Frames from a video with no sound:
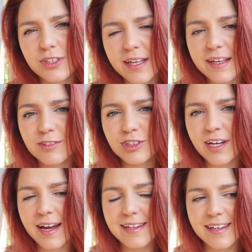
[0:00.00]
So that gives you
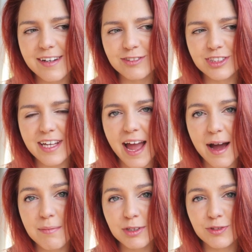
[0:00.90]
an idea of just
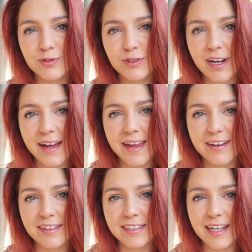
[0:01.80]
how much food I
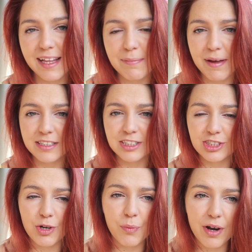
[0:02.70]
eat on a daily basis.
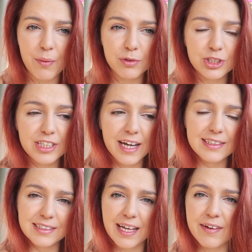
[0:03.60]
So what I want you to
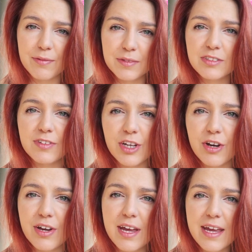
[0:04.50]
guys to take from this
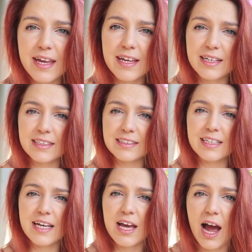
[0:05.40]
video is
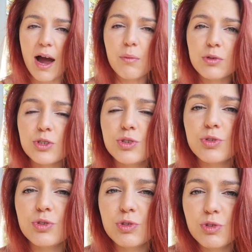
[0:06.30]
I want
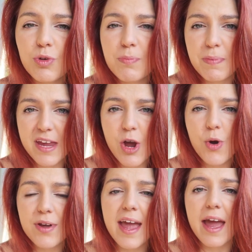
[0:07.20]
you to be
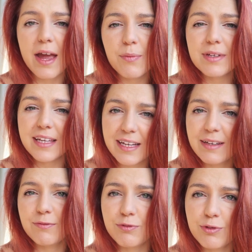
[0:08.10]
okay with
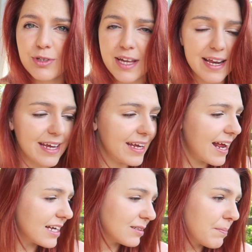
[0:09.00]
eating fruit and eat
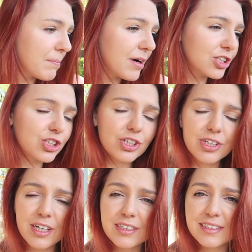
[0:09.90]
as much
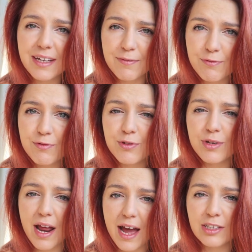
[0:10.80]
goddamn
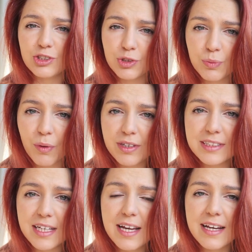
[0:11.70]
fruit as you
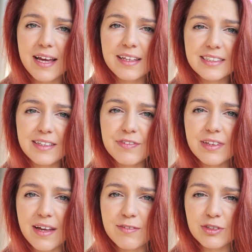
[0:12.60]
want. Now there's
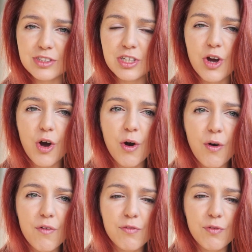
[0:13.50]
different levels
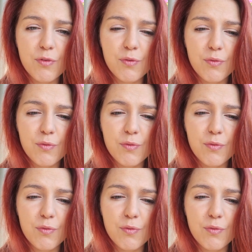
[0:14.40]
of